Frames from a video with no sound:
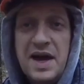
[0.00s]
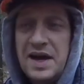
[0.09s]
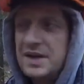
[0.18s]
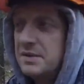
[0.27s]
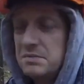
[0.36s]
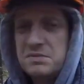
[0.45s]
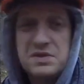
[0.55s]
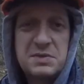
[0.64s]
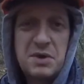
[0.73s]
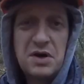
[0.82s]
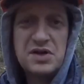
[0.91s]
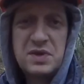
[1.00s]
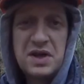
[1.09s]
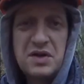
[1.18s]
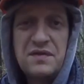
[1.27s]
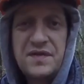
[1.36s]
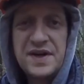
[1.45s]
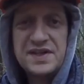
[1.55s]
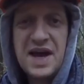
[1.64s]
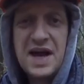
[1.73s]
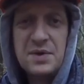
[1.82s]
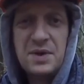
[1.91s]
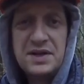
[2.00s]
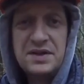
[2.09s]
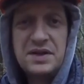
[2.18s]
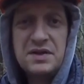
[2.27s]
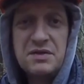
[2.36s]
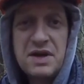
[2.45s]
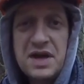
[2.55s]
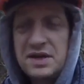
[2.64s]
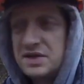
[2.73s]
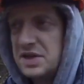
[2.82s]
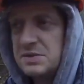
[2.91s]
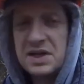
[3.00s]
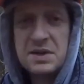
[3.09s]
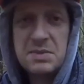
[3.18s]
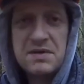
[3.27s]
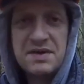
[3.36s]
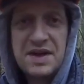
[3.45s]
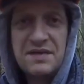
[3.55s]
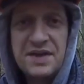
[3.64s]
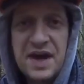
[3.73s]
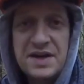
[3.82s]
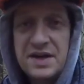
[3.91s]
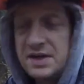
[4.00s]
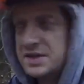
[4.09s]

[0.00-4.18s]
and to be honest with you, I don't fancy arc welding in the rain. Seems like a bit of a daft idea